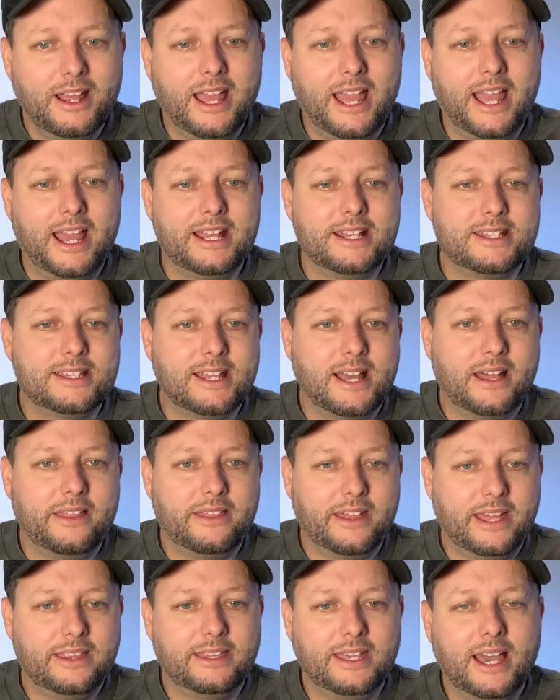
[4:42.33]
and
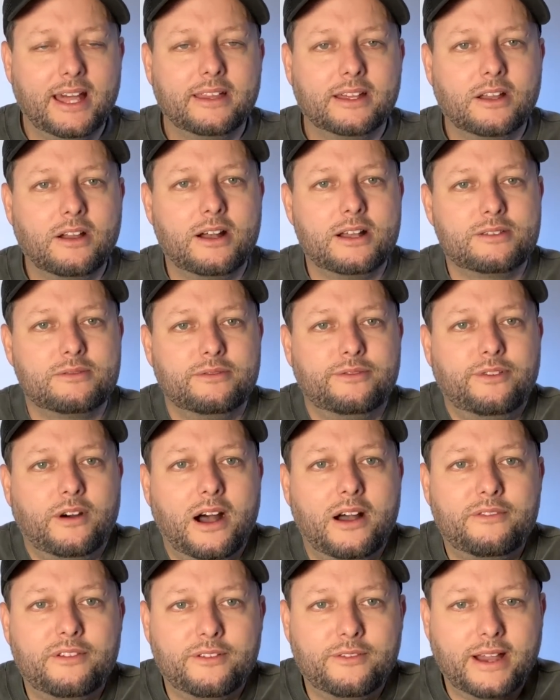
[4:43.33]
then the other guys will
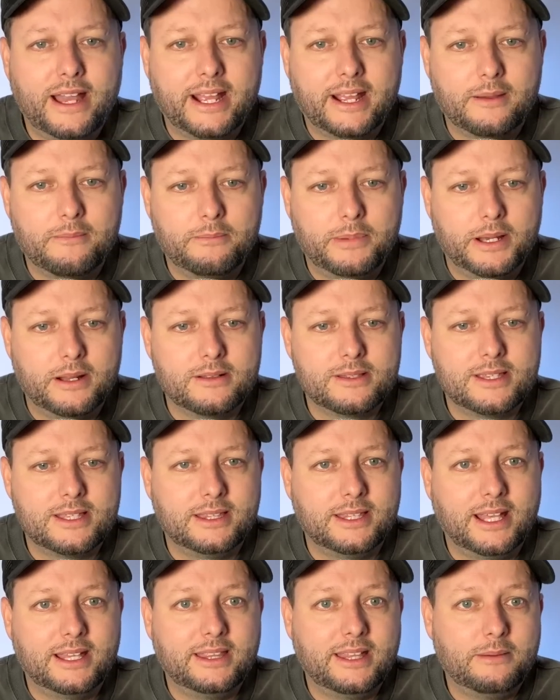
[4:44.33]
fight for vacant belts,
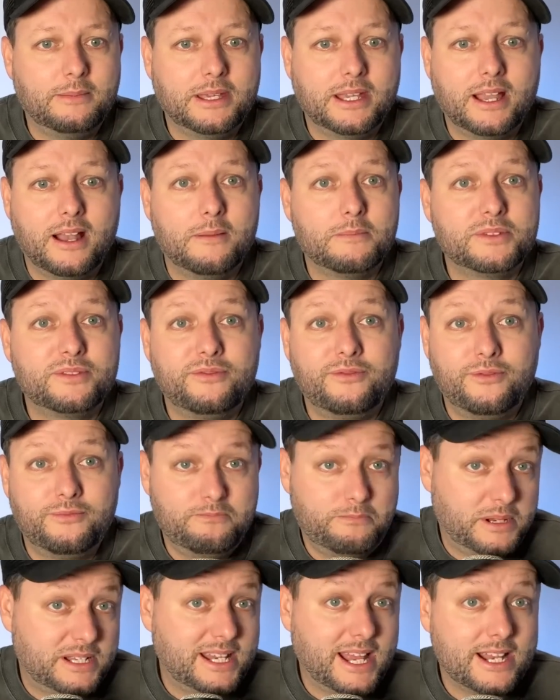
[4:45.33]
and then there becomes
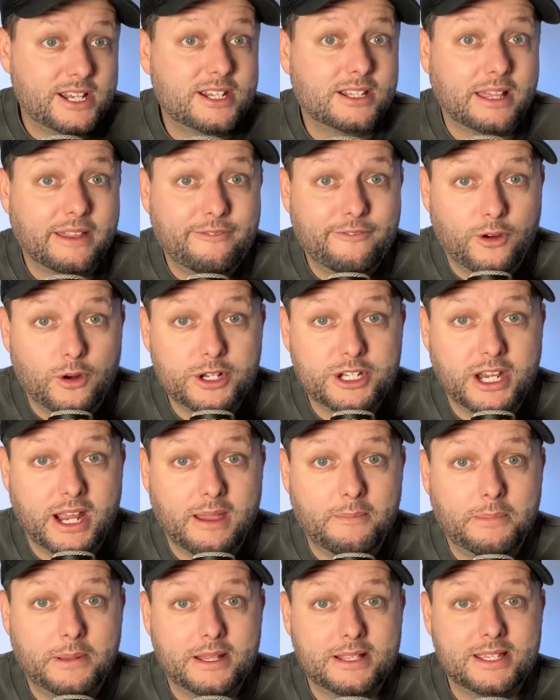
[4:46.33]
potentially four
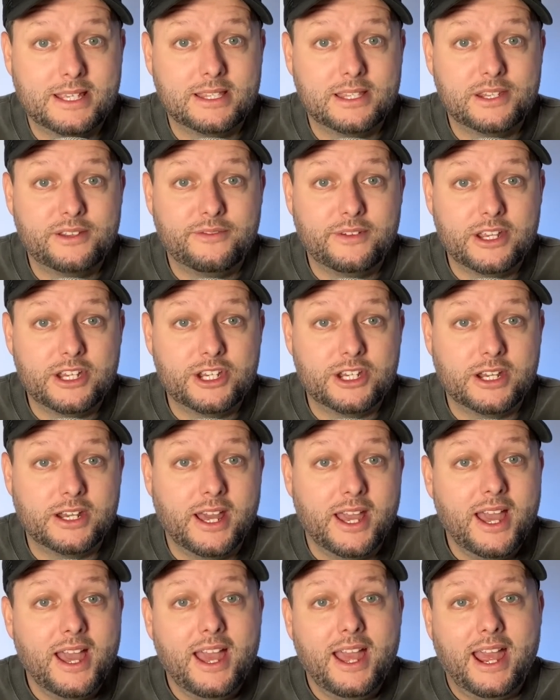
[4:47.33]
champions in the division,
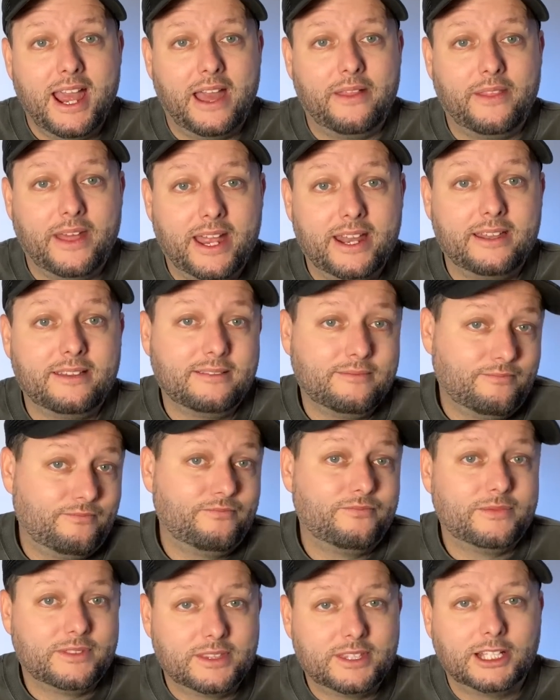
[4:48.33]
and then
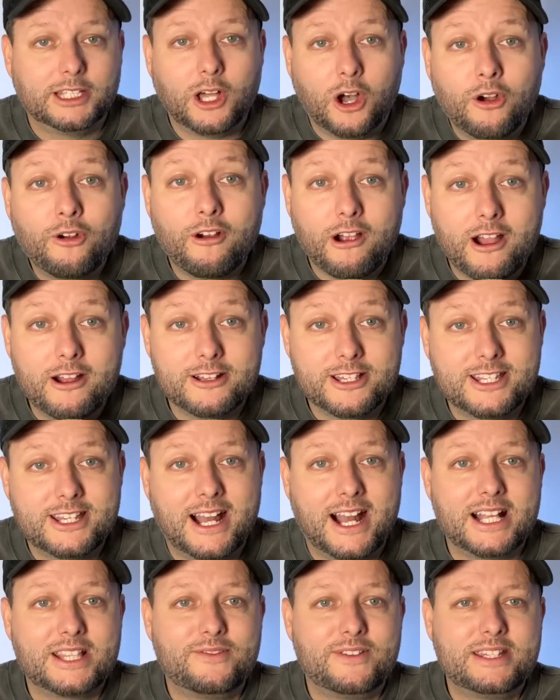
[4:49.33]
the long road
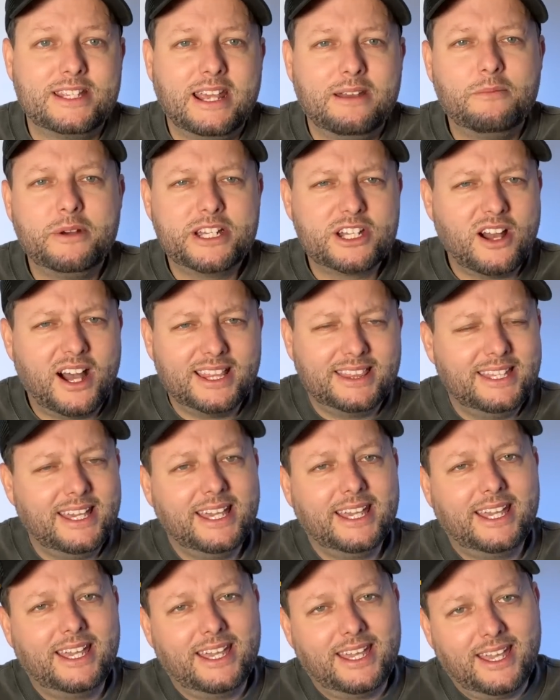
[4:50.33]
starts for Tim, which I
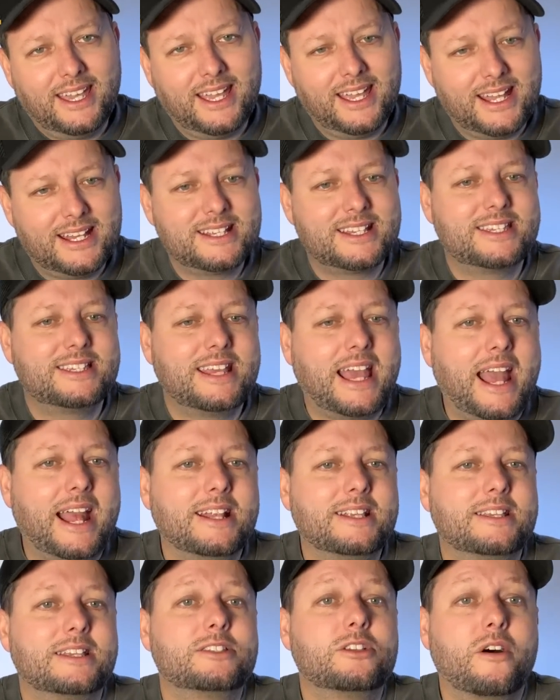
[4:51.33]
think, in
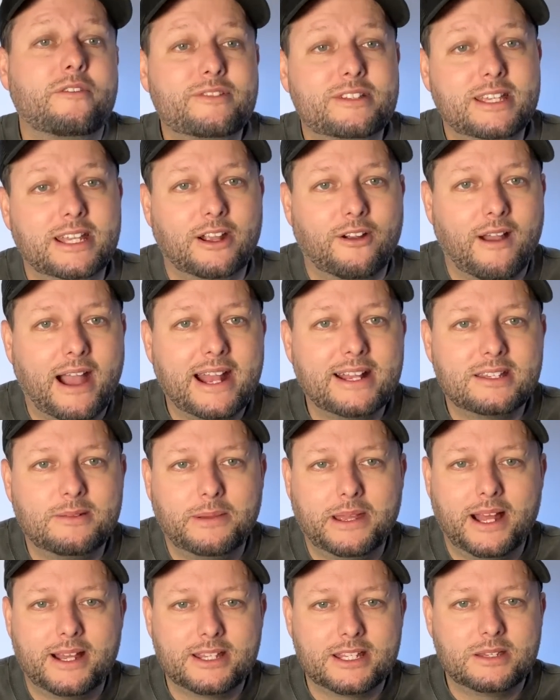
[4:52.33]
sense, it's obviously great to
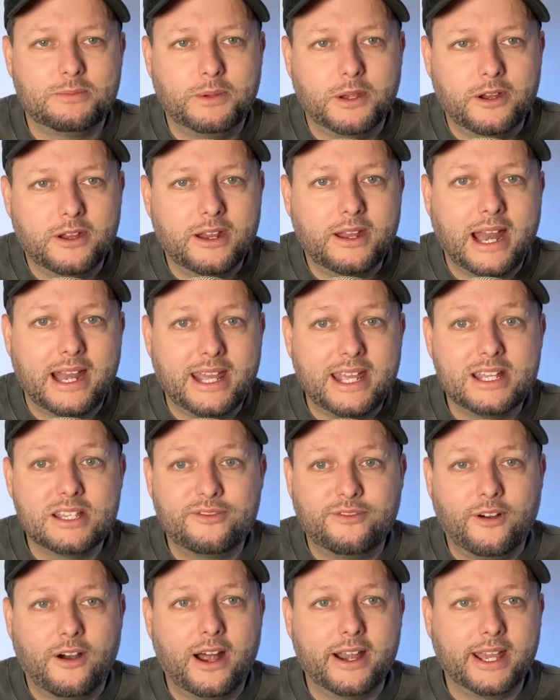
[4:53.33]
be undisputed, and he is
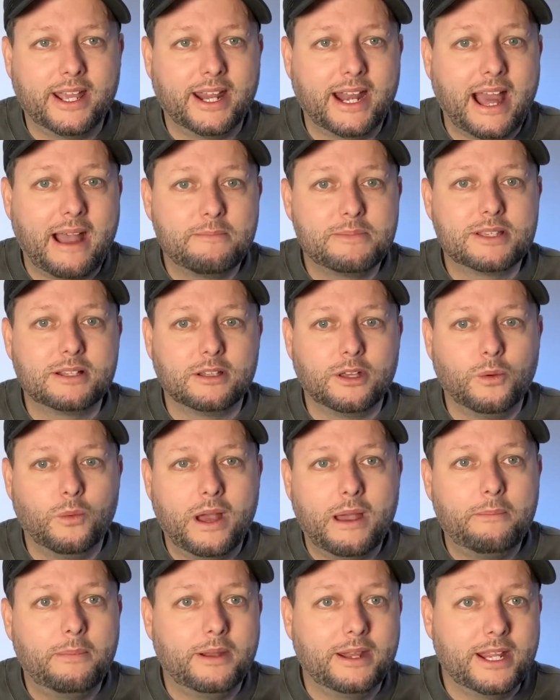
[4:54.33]
fighting an absolute
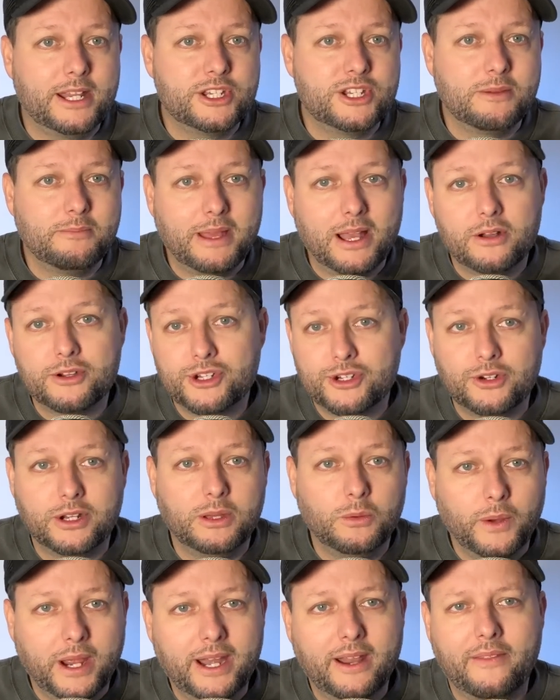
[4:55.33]
weapon in Jermell should he
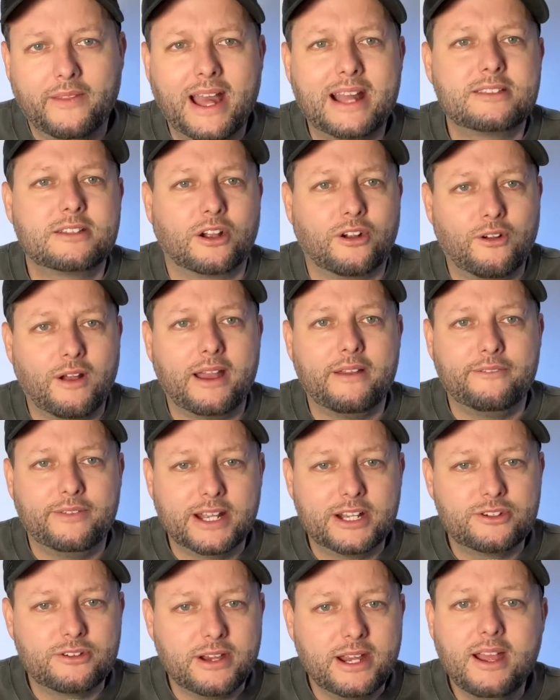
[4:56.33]
win, and that's a great
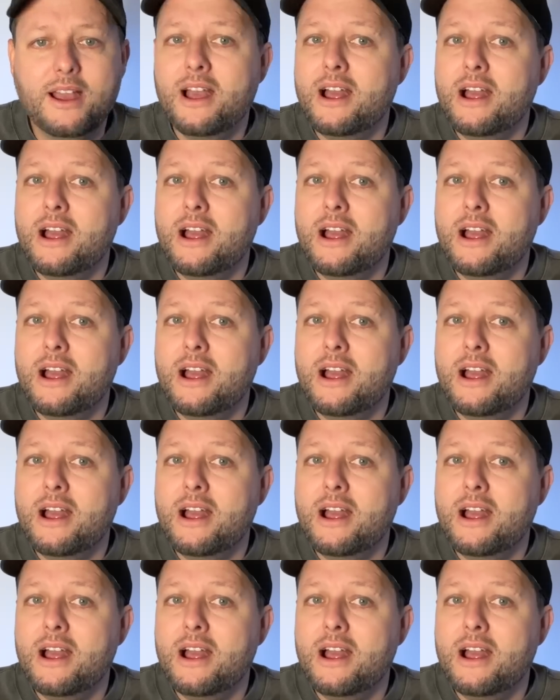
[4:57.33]
victory.